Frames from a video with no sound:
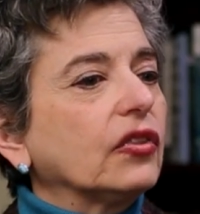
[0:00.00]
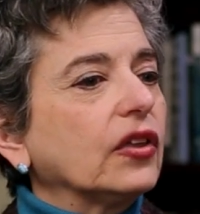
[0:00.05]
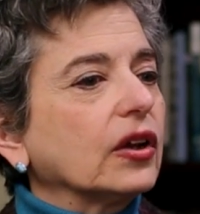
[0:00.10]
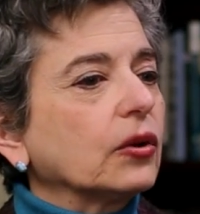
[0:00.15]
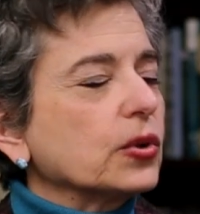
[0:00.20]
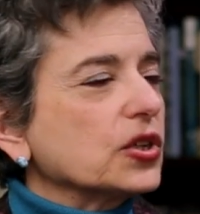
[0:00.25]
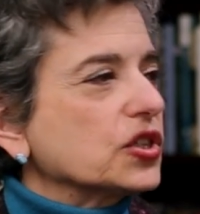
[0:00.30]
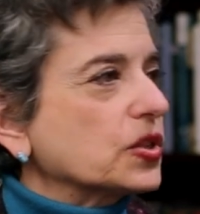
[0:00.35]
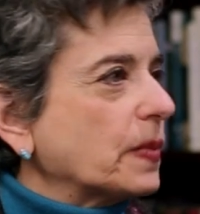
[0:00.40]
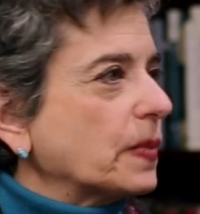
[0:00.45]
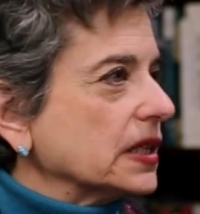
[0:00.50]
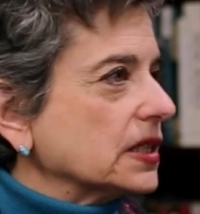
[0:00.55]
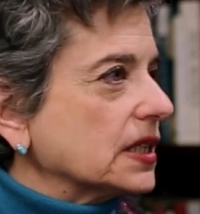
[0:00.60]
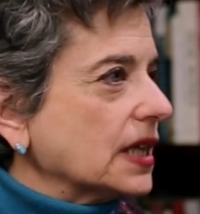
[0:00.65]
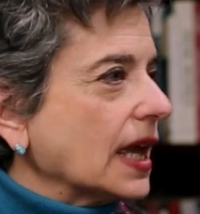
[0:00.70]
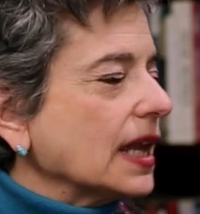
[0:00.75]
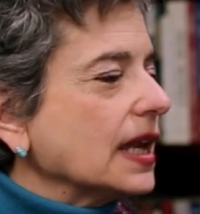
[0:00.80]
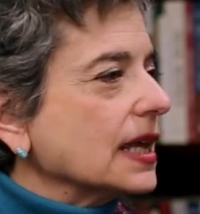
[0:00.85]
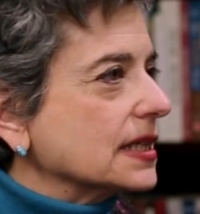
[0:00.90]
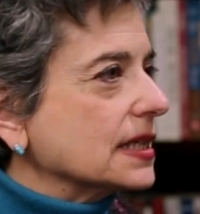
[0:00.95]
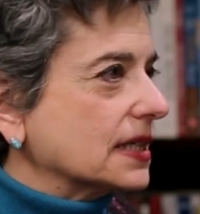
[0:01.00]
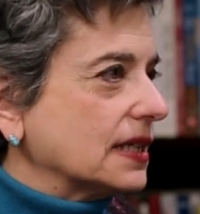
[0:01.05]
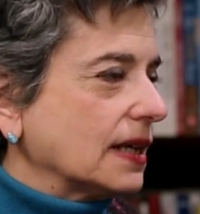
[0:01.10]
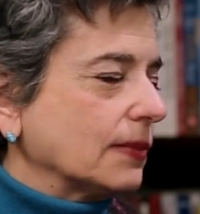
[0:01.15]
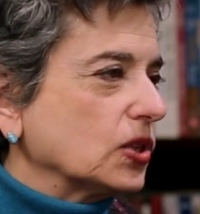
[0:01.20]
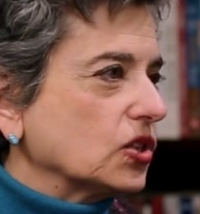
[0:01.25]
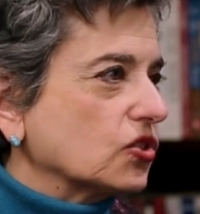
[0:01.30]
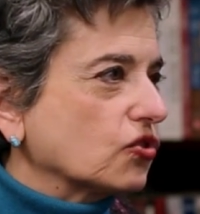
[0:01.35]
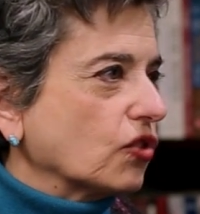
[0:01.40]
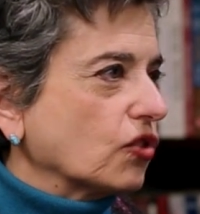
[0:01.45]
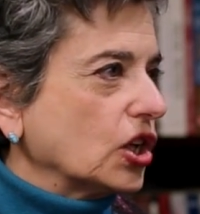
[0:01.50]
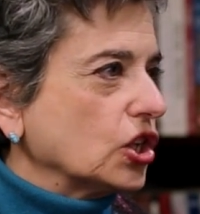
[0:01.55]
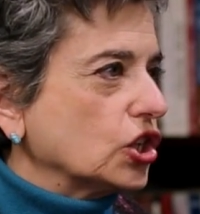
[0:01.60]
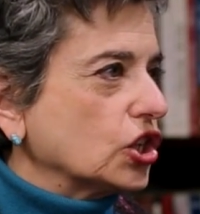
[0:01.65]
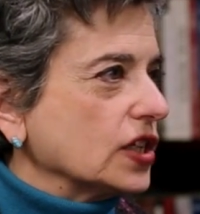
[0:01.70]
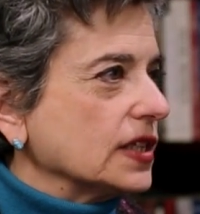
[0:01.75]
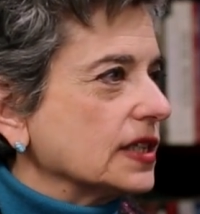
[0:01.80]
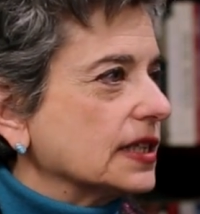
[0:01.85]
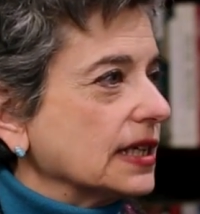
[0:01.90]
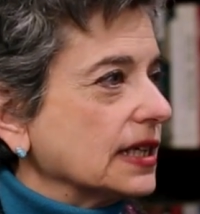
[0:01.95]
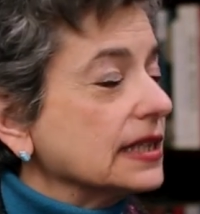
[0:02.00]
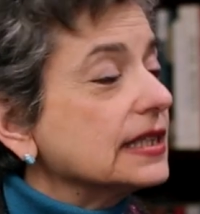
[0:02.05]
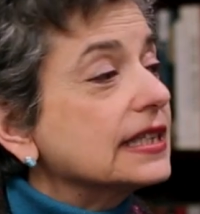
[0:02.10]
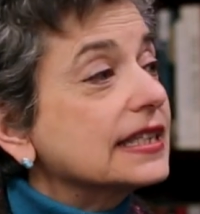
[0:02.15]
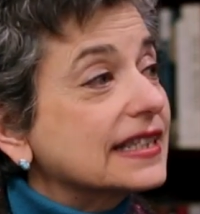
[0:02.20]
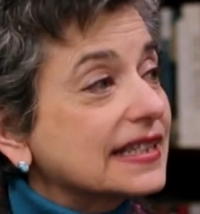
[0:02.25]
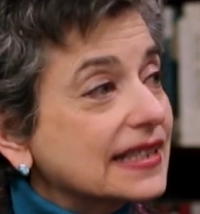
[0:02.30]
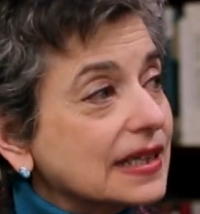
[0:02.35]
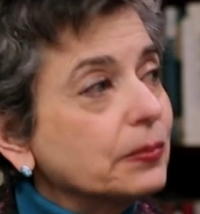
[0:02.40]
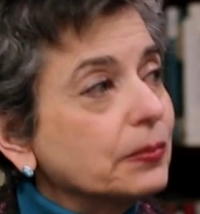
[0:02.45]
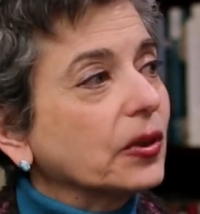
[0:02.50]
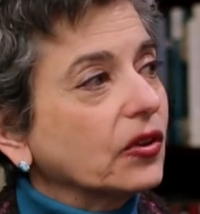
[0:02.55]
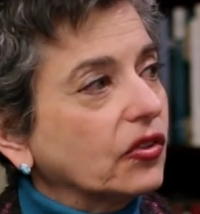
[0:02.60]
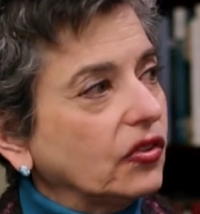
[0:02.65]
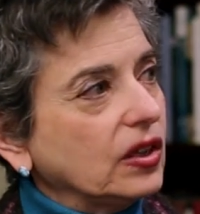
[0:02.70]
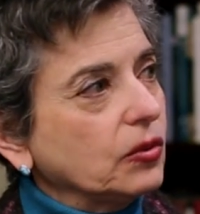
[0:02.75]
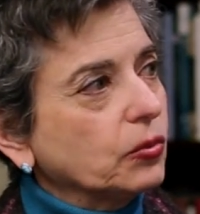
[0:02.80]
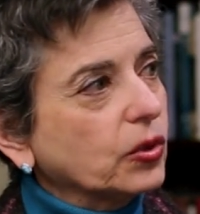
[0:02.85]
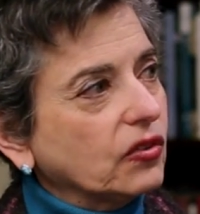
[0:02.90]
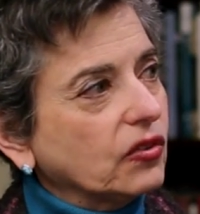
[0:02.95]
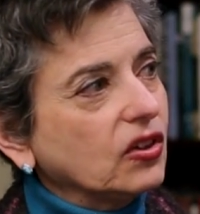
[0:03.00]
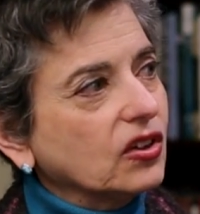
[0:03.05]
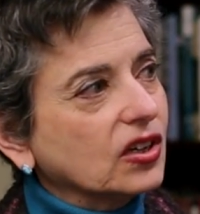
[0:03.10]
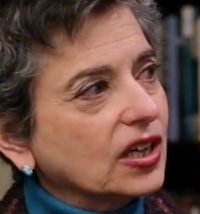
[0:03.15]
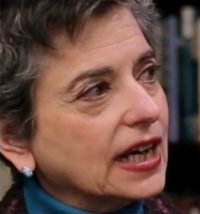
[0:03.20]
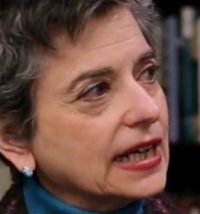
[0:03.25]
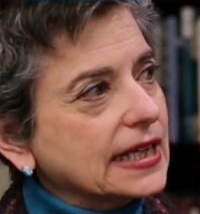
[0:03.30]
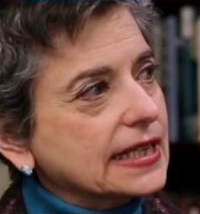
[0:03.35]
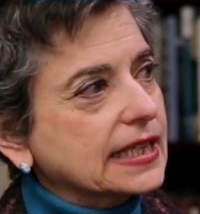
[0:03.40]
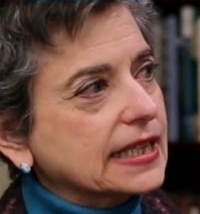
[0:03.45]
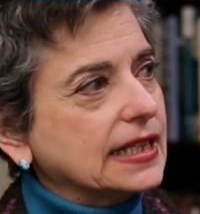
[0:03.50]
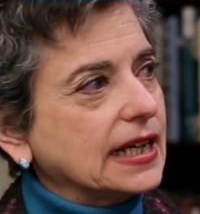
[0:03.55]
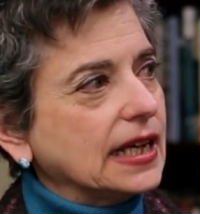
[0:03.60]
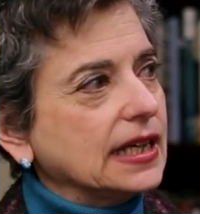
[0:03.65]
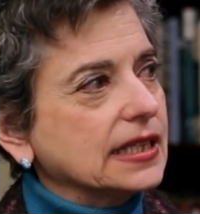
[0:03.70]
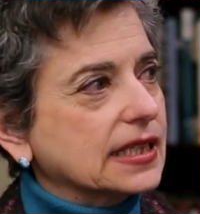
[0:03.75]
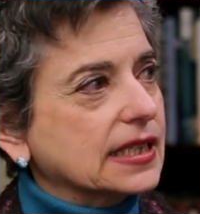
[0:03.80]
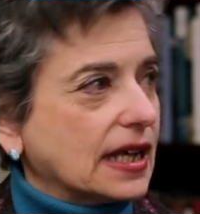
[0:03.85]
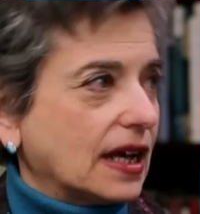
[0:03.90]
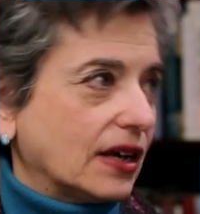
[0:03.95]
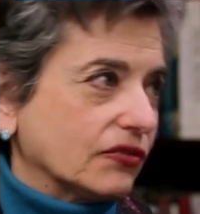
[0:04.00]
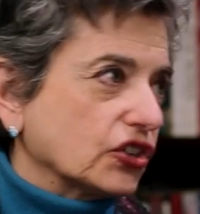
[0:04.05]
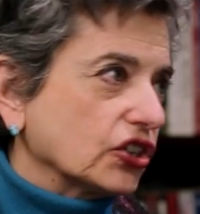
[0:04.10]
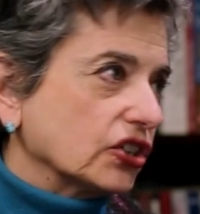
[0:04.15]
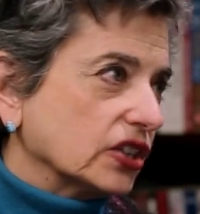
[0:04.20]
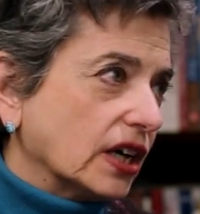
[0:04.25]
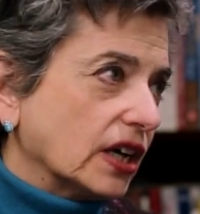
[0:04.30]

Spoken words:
There were spontaneous demonstrations in sympathy with the United States after